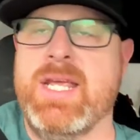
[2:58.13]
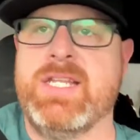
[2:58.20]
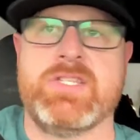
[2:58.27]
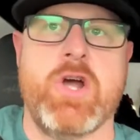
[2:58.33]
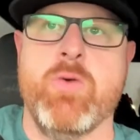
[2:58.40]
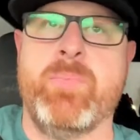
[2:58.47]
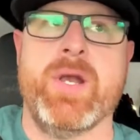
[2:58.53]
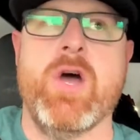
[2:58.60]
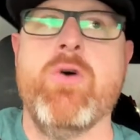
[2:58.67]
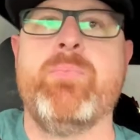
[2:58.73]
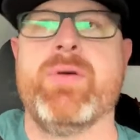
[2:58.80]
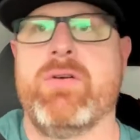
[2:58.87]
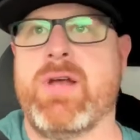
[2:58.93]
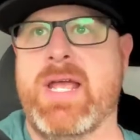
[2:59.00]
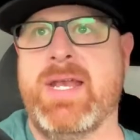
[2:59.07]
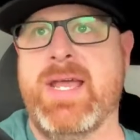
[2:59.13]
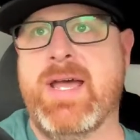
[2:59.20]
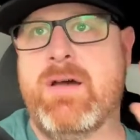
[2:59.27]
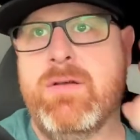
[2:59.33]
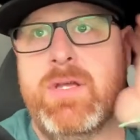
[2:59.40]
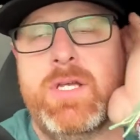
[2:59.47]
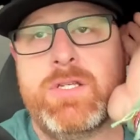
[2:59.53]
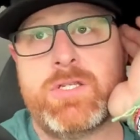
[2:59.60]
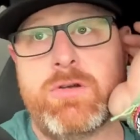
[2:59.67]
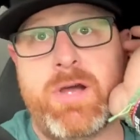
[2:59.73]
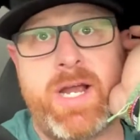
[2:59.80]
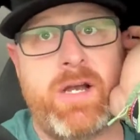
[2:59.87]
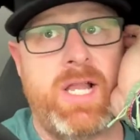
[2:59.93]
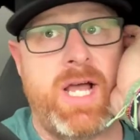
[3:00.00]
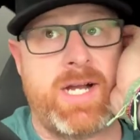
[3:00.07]
open right now. So
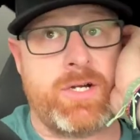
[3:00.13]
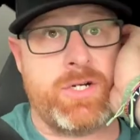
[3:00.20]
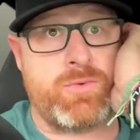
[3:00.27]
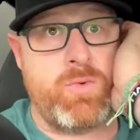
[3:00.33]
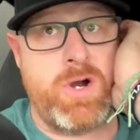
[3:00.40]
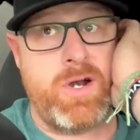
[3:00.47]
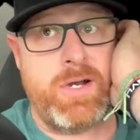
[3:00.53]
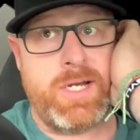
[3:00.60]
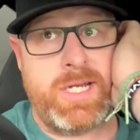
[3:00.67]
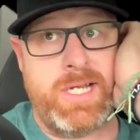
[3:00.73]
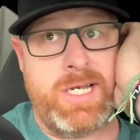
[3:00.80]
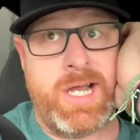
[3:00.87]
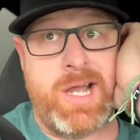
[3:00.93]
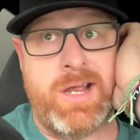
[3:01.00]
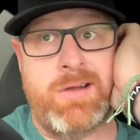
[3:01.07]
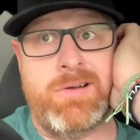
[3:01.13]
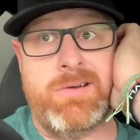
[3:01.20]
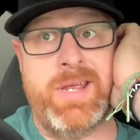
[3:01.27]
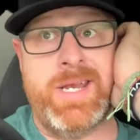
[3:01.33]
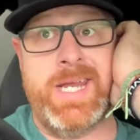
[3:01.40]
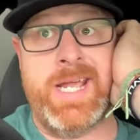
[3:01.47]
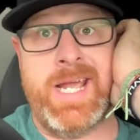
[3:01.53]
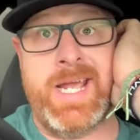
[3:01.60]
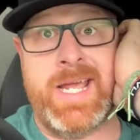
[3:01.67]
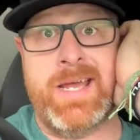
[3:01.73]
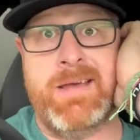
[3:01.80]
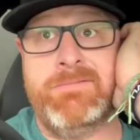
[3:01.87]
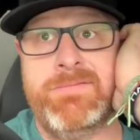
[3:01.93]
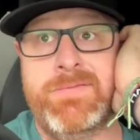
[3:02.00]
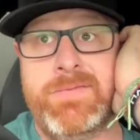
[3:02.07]
air lockers work, and I already
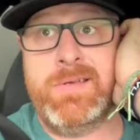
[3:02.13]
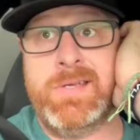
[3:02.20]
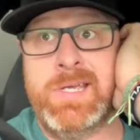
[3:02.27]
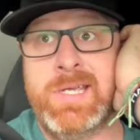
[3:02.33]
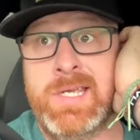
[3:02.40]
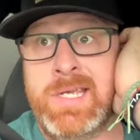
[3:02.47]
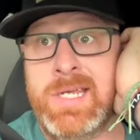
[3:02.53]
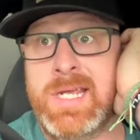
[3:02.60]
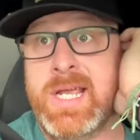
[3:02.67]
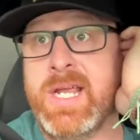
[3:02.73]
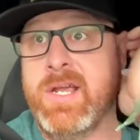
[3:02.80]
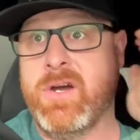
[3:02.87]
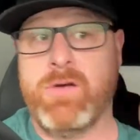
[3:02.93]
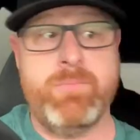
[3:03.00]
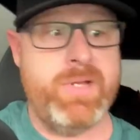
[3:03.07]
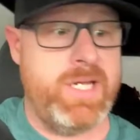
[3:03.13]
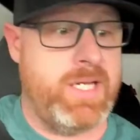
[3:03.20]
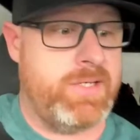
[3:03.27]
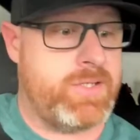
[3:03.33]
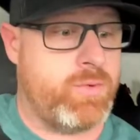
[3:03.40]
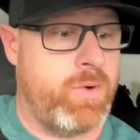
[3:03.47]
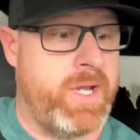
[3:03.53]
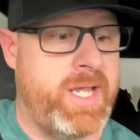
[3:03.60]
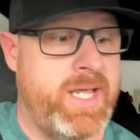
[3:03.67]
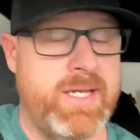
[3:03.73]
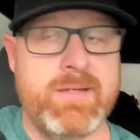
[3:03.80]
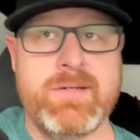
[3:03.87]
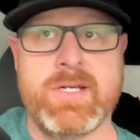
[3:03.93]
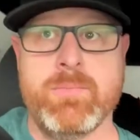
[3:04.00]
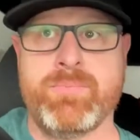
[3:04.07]
have a ARB twin
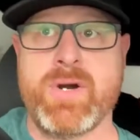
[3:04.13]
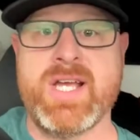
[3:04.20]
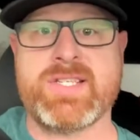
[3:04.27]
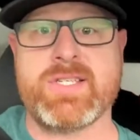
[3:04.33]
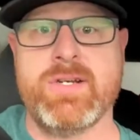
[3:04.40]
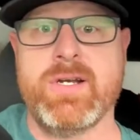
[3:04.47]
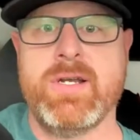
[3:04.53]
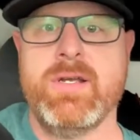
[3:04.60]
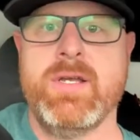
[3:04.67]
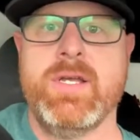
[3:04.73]
compressor